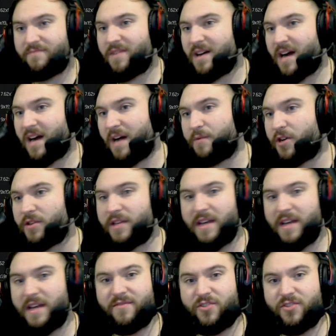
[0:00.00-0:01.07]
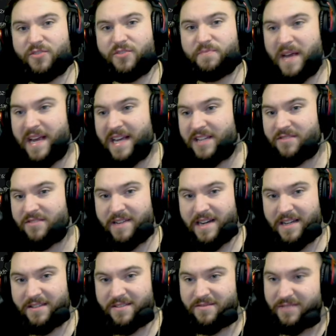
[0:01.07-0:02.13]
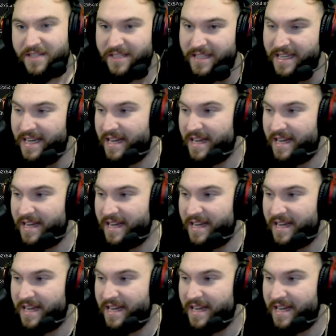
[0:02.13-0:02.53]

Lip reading: I would only ever use PS rounds really